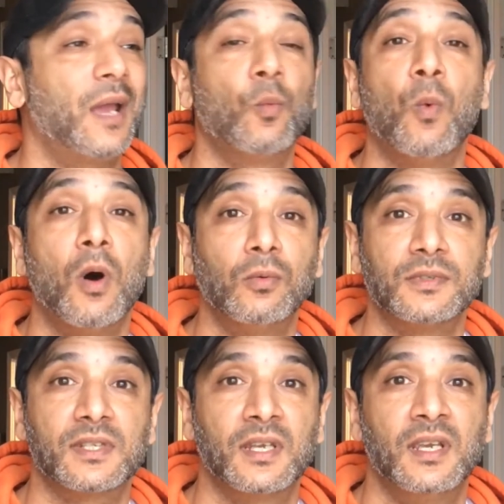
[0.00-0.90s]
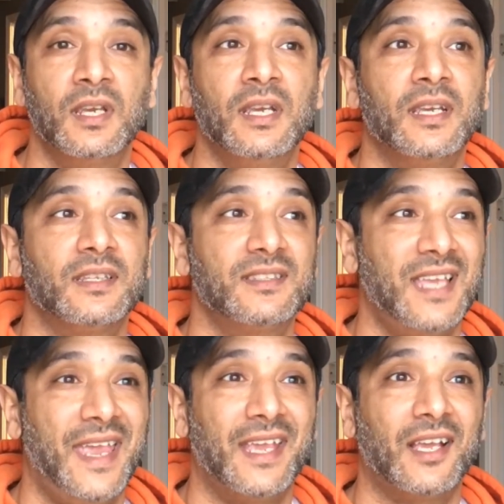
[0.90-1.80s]
I won't
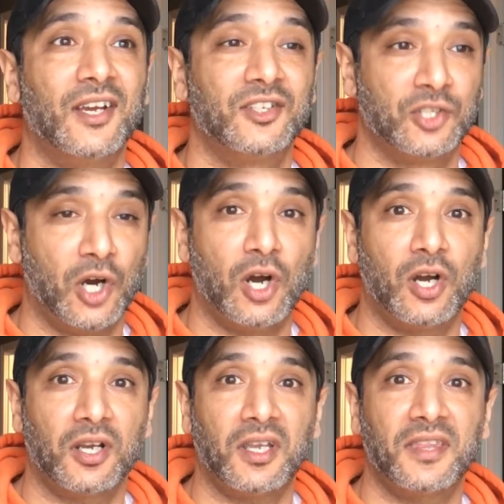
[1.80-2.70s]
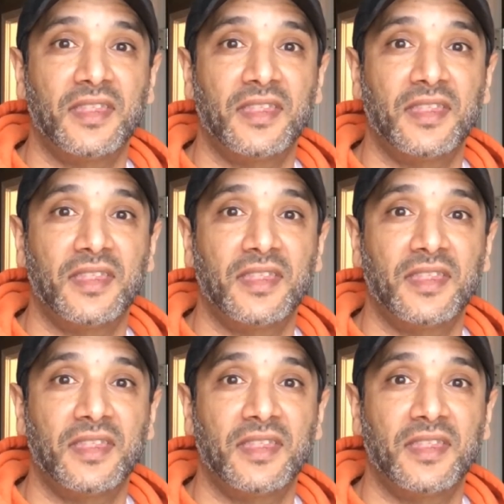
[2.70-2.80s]
take a dog